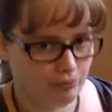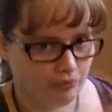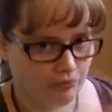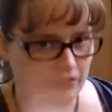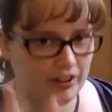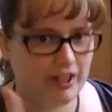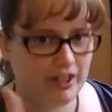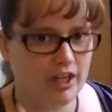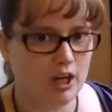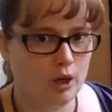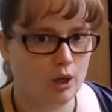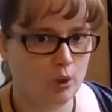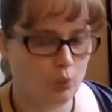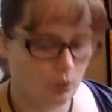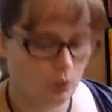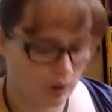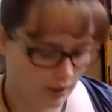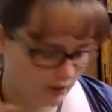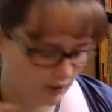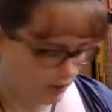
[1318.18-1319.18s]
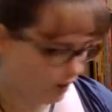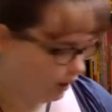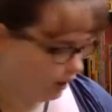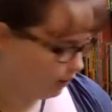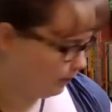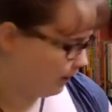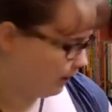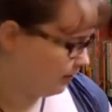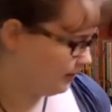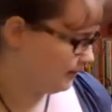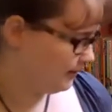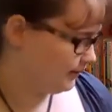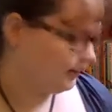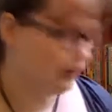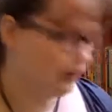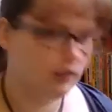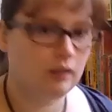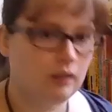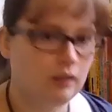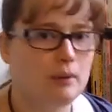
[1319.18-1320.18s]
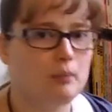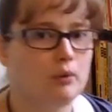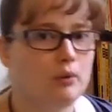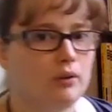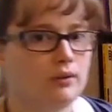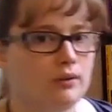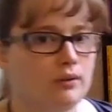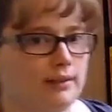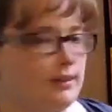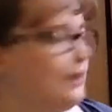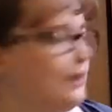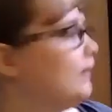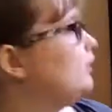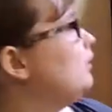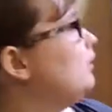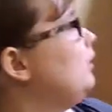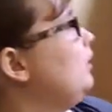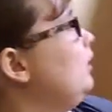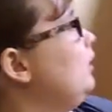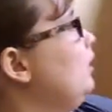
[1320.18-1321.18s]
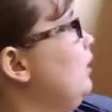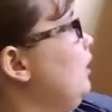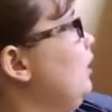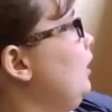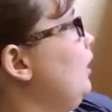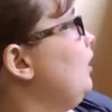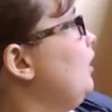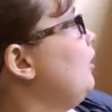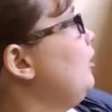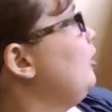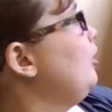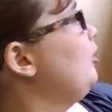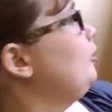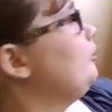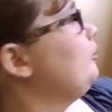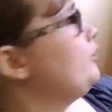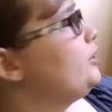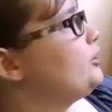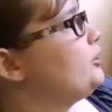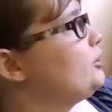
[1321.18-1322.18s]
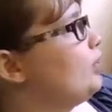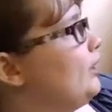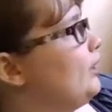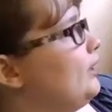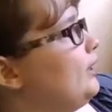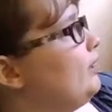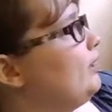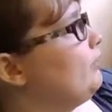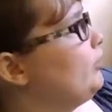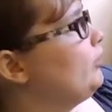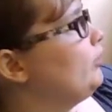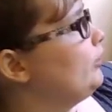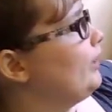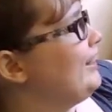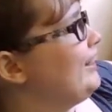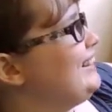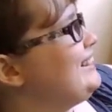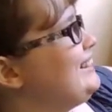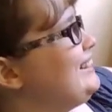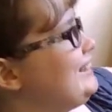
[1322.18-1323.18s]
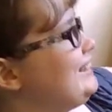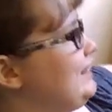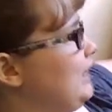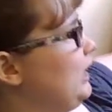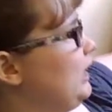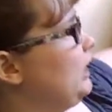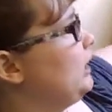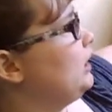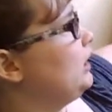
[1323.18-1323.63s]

video where I talk about these in a little bit more detail. Just trying to give you an idea